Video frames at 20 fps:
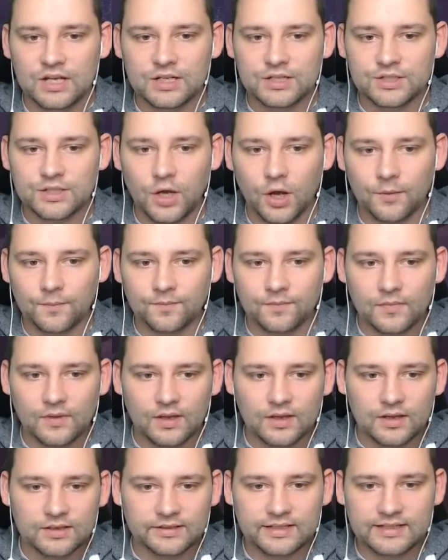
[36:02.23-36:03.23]
So,
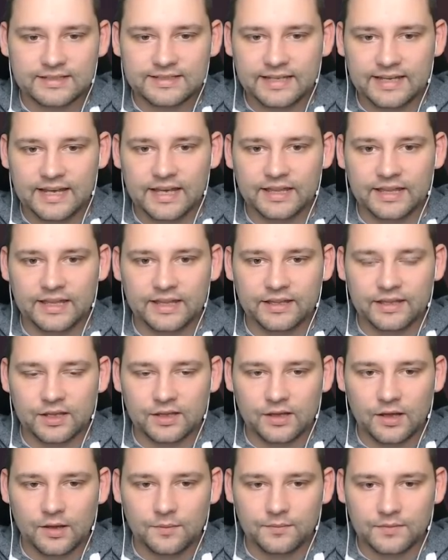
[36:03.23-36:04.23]
so you see here the,
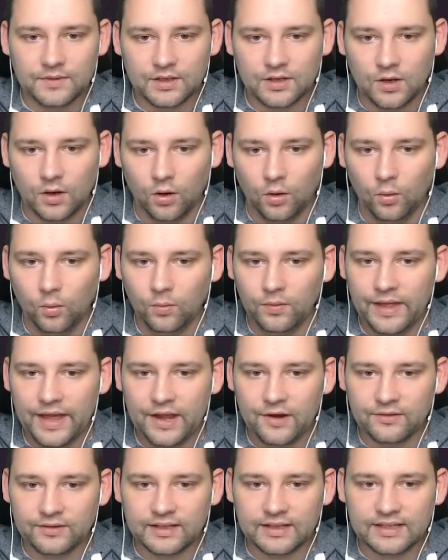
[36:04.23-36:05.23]
the, the coal
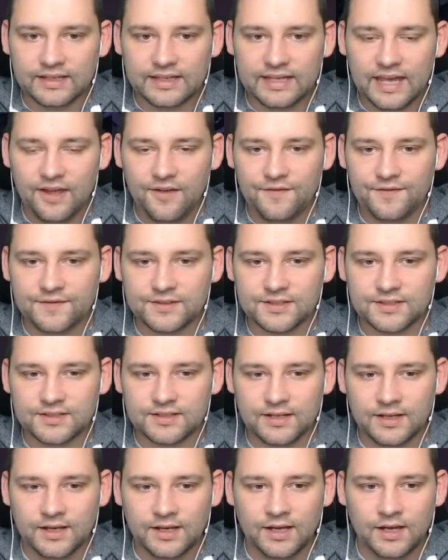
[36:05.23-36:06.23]
there and the
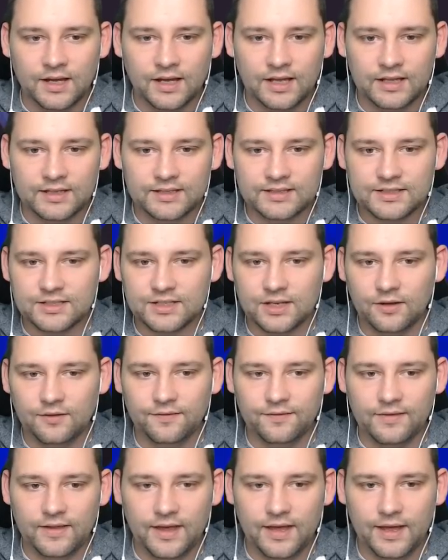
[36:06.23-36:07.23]
gifts and
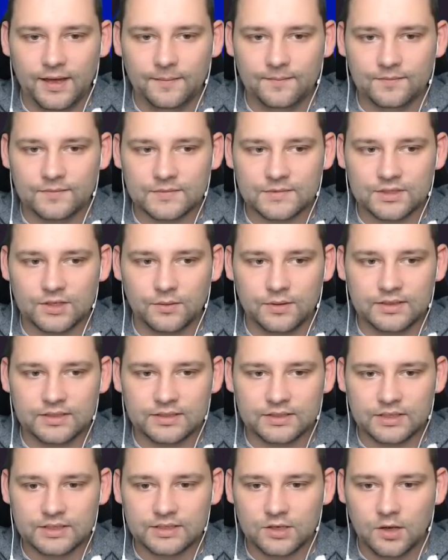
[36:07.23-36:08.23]
stuff there. So
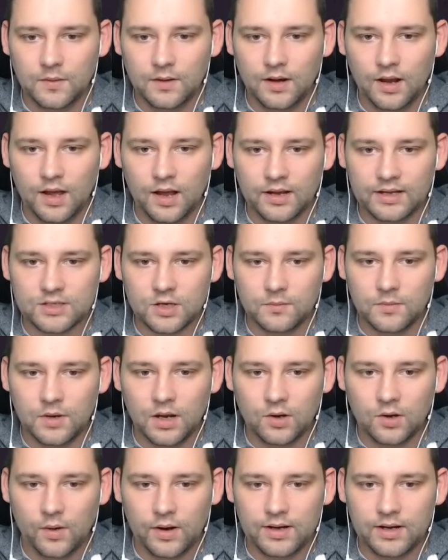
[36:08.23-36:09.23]
it's, it's coming along, it's coming
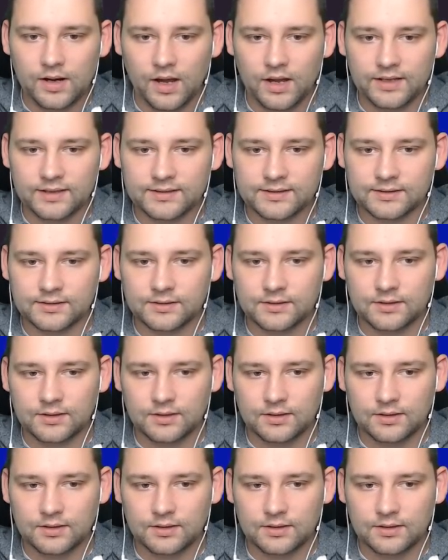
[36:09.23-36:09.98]
along quite nice.